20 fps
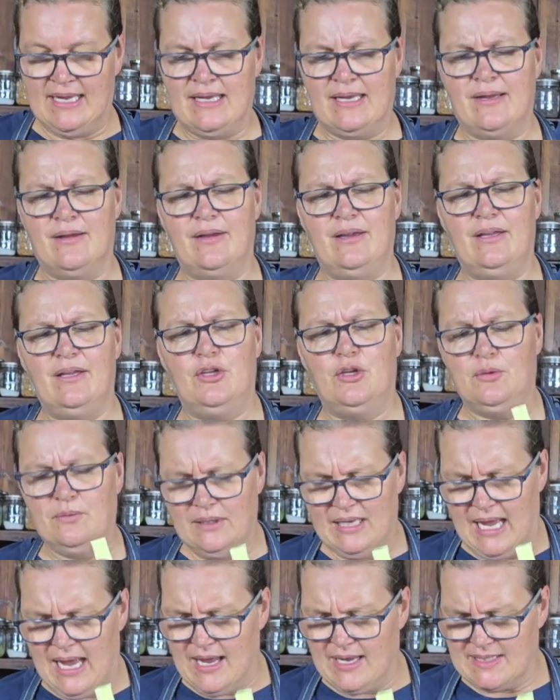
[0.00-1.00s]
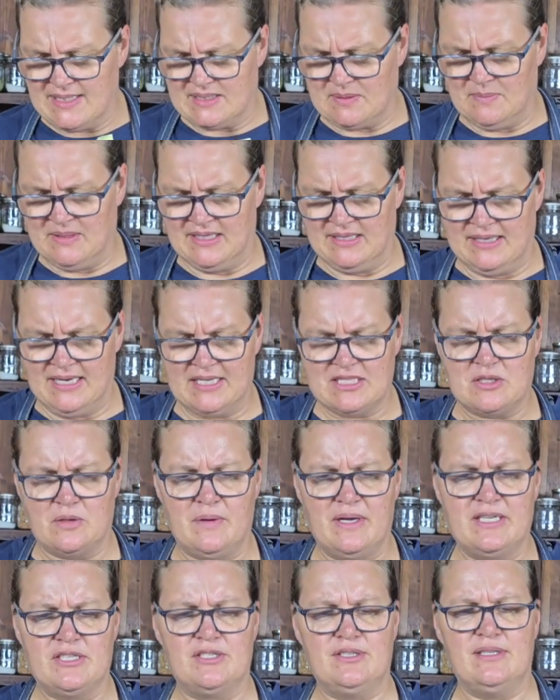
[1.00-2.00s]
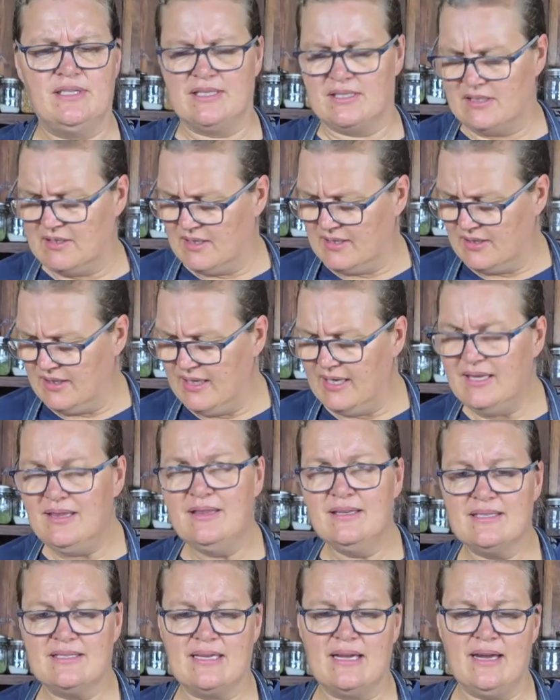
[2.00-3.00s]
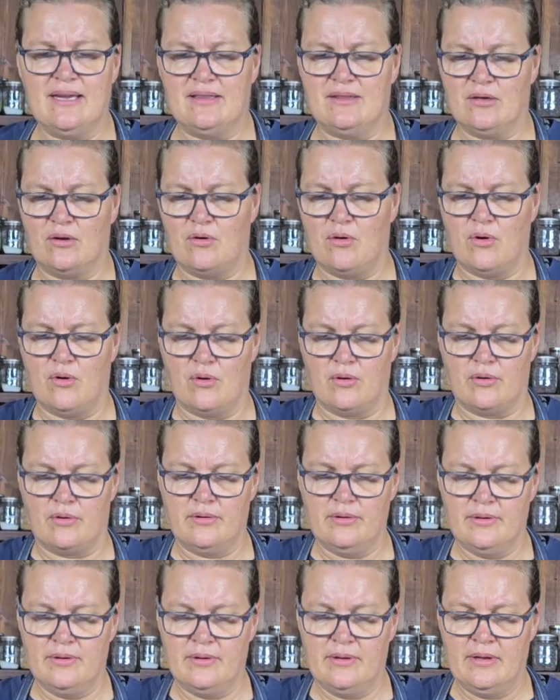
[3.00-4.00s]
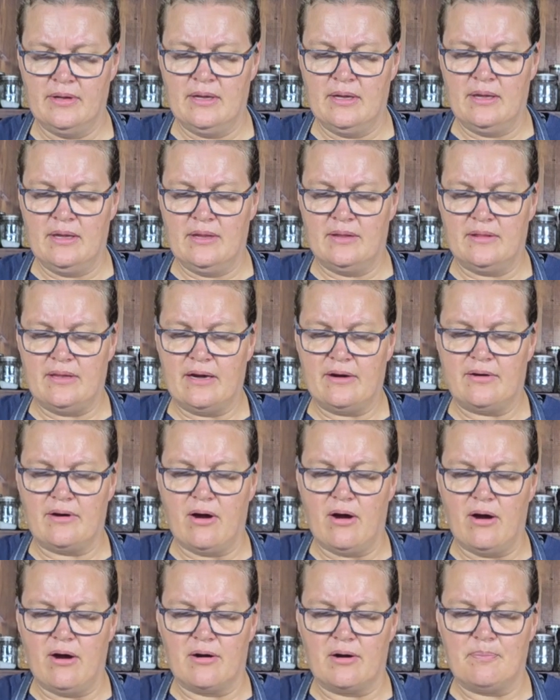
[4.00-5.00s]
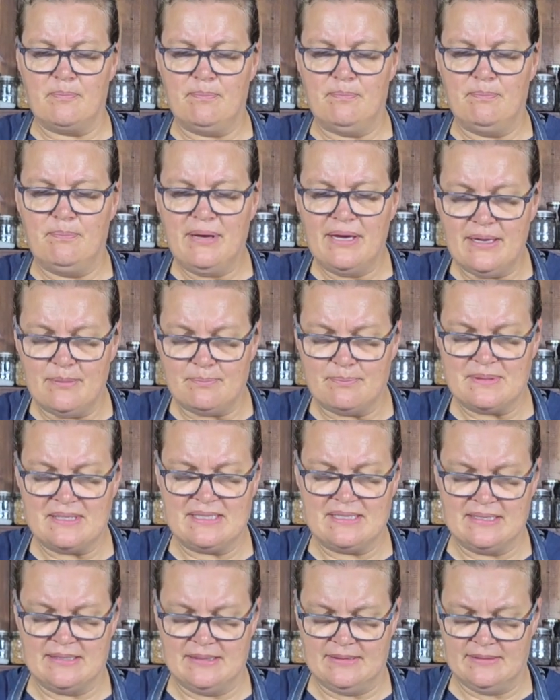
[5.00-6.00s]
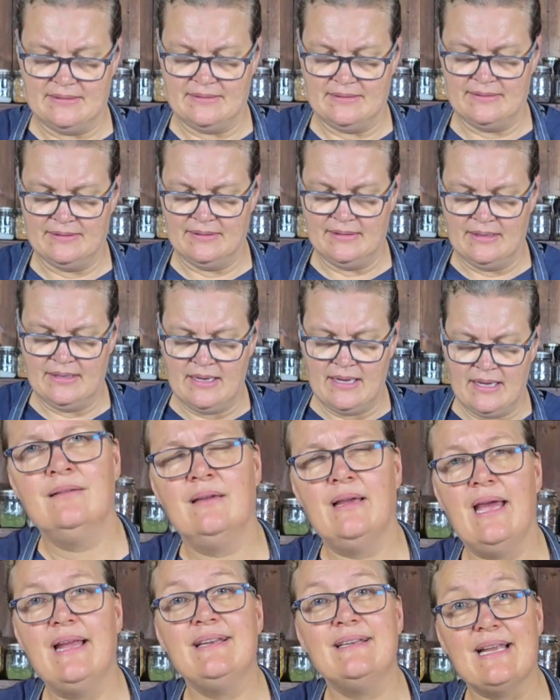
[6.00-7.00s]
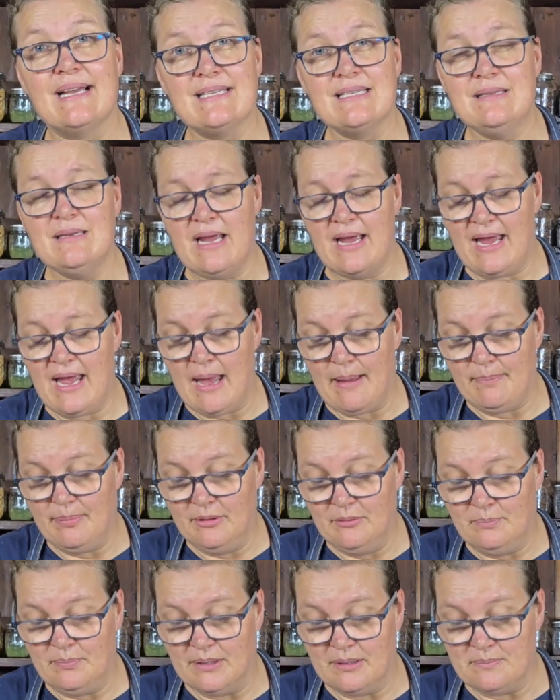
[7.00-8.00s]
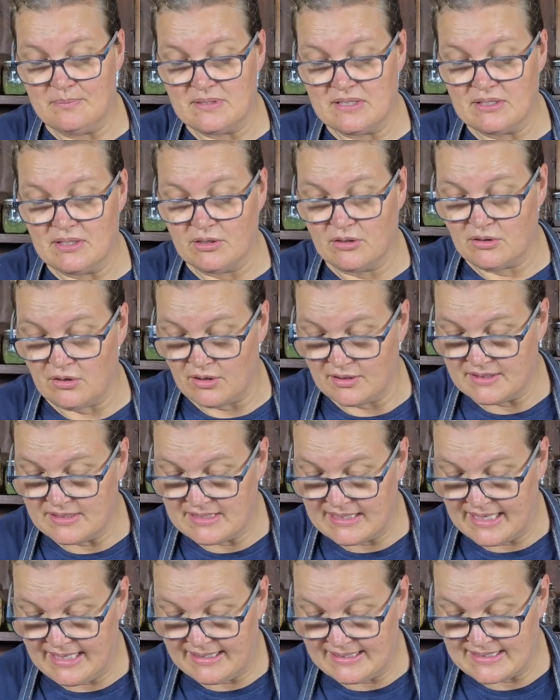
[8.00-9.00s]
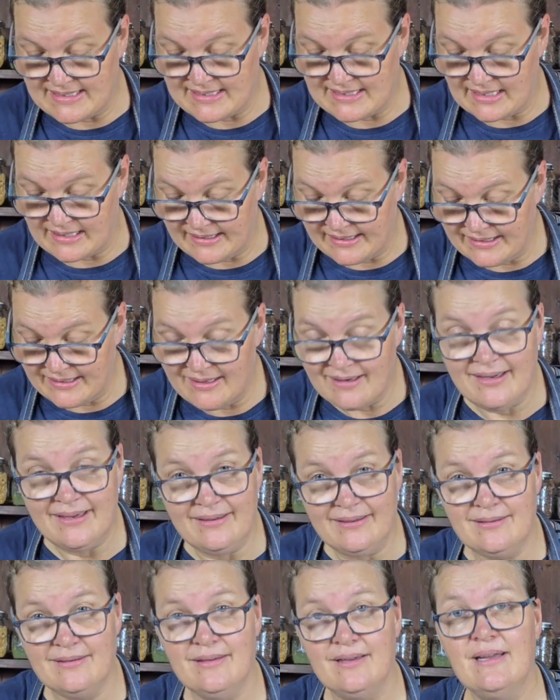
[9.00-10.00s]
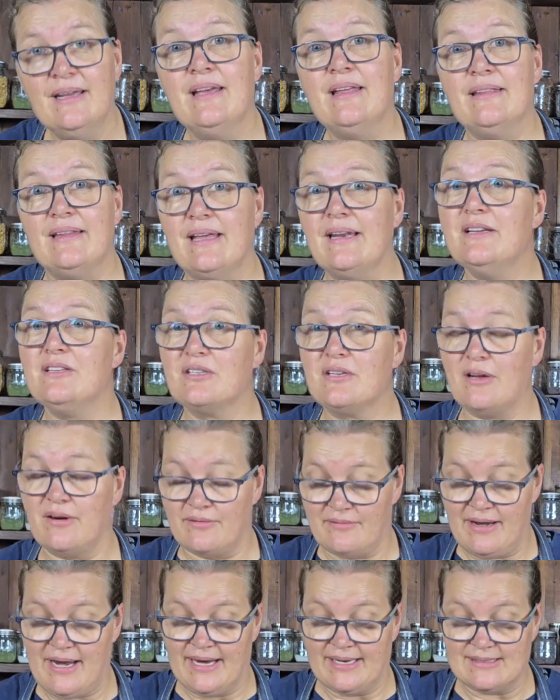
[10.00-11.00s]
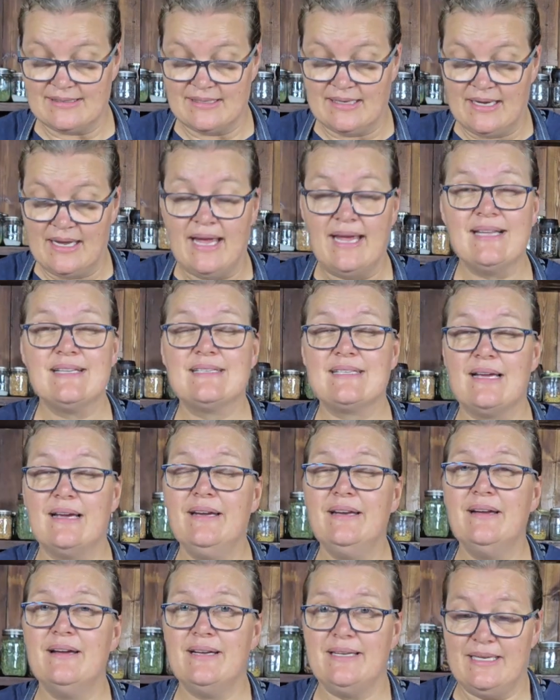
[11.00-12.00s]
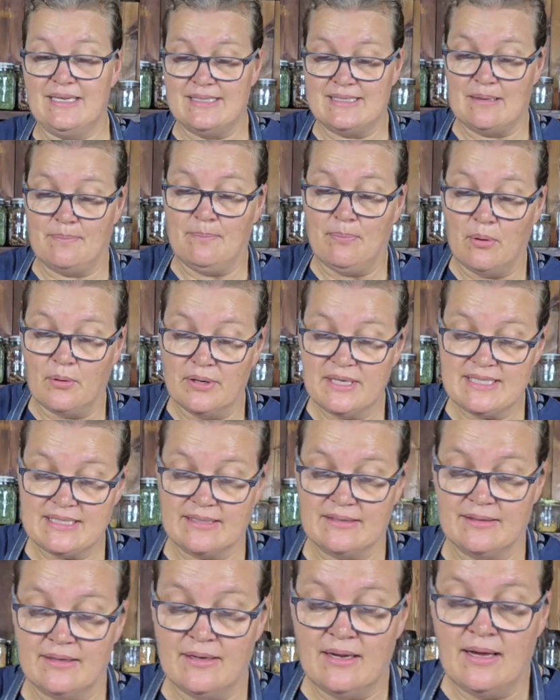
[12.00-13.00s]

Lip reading: Now you will ask me, the next question is, inside the core there are pips. And doesn't apple pips contain cyanide? That is correct. And cyanide is a poison.